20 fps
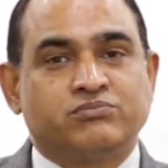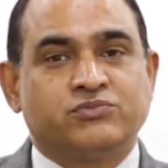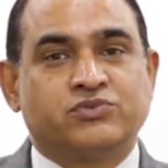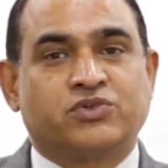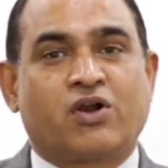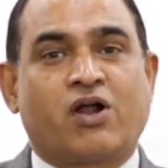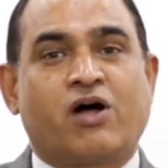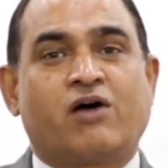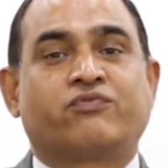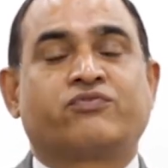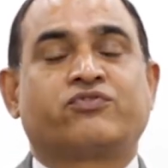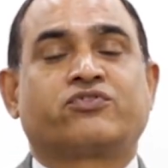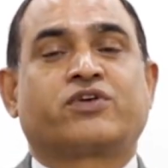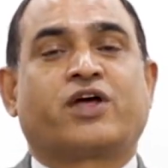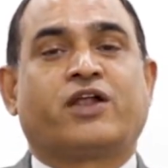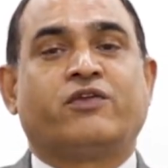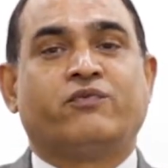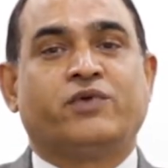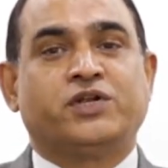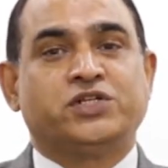drafts
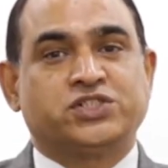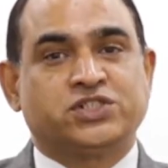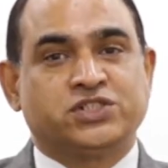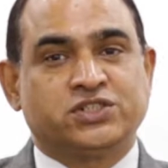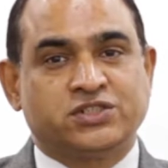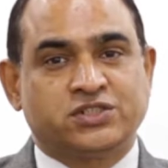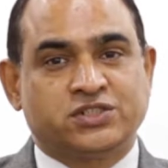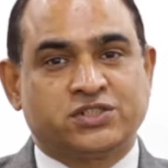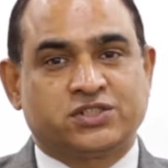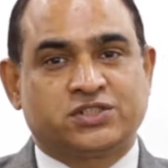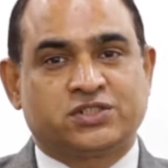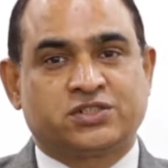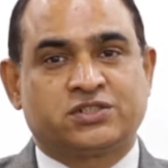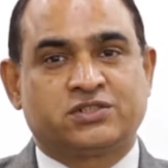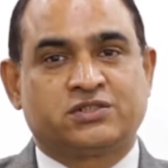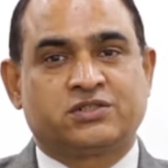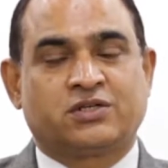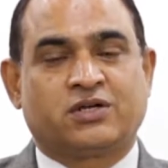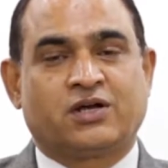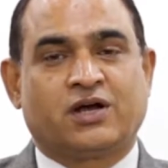conventions,
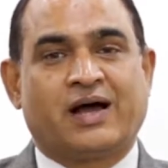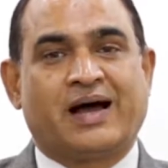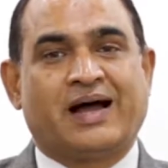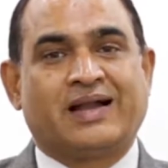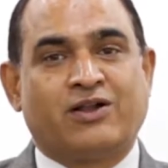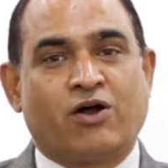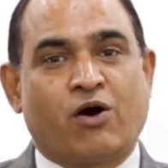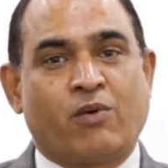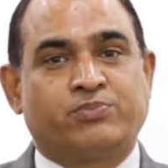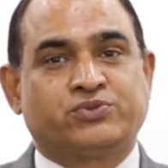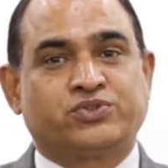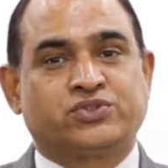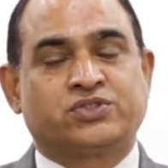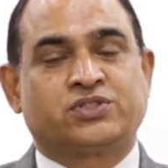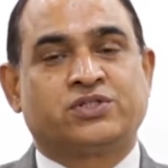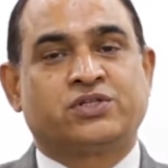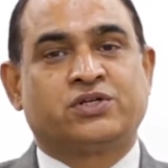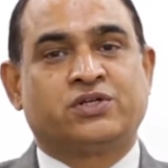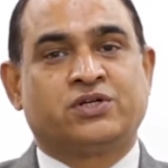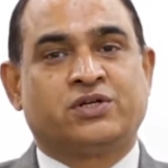adopts